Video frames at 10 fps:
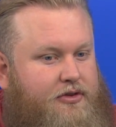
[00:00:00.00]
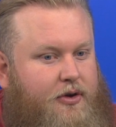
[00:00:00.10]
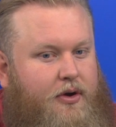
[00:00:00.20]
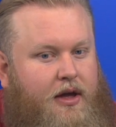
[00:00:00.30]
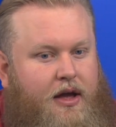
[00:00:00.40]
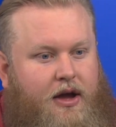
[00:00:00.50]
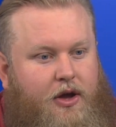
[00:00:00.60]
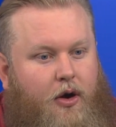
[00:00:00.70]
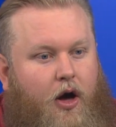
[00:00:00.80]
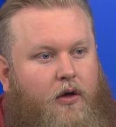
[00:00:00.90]
So,
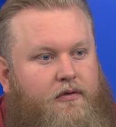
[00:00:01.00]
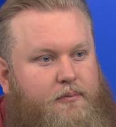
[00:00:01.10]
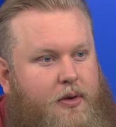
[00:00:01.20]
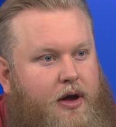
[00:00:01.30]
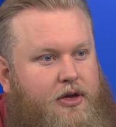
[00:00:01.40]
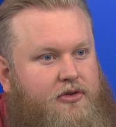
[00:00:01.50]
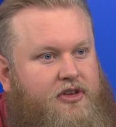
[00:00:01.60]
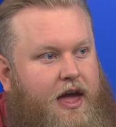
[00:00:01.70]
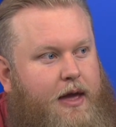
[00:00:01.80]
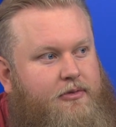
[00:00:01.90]
you know, all of BYU's
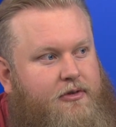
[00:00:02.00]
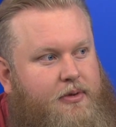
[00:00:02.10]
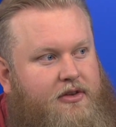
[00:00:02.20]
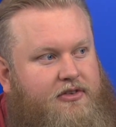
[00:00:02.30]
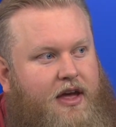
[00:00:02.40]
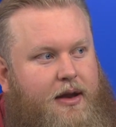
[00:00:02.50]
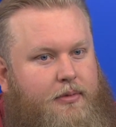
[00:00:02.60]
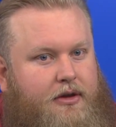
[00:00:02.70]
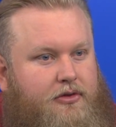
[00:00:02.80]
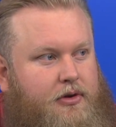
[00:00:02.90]
games have been decided
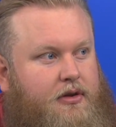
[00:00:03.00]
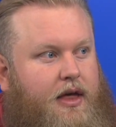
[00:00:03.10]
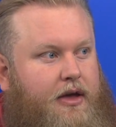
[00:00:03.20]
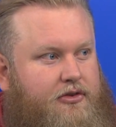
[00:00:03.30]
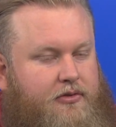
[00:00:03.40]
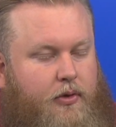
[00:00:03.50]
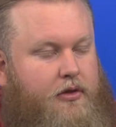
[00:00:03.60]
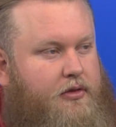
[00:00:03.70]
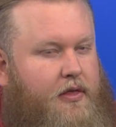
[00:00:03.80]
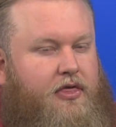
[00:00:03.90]
by three or less.
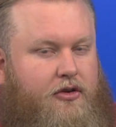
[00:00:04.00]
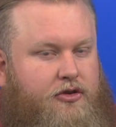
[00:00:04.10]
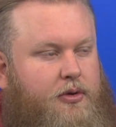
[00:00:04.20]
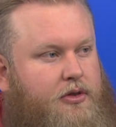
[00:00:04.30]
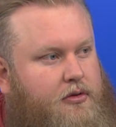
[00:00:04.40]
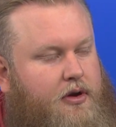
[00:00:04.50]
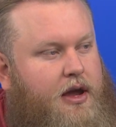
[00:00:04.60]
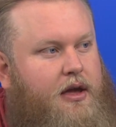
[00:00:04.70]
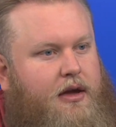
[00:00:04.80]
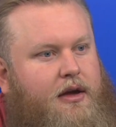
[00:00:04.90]
Whether I think they're two and
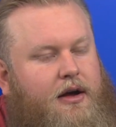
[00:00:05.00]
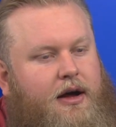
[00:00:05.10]
three, mm.